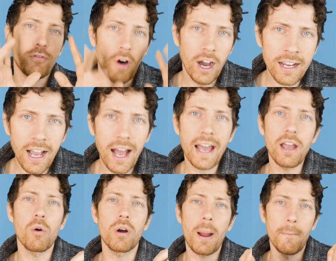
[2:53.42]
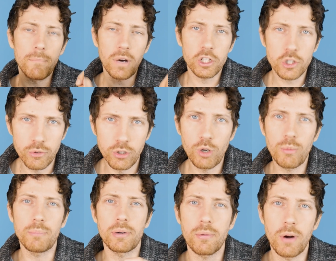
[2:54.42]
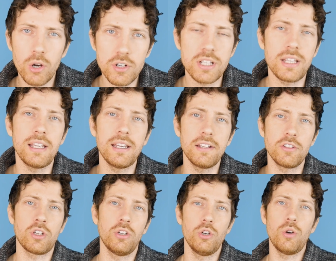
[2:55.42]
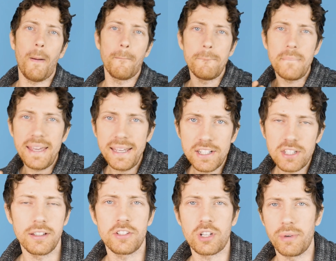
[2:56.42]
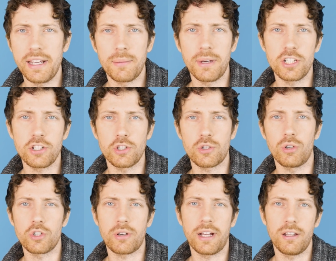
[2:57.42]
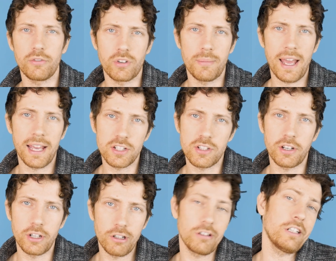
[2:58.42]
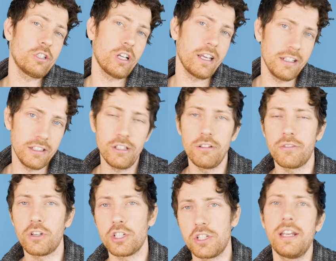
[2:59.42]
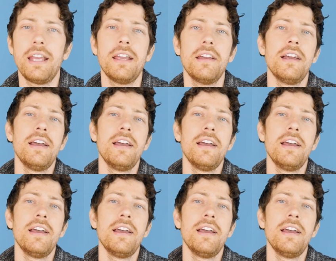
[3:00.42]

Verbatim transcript: fungi or mushroom protein to meat. It's a randomized control trial from Exeter Legit University.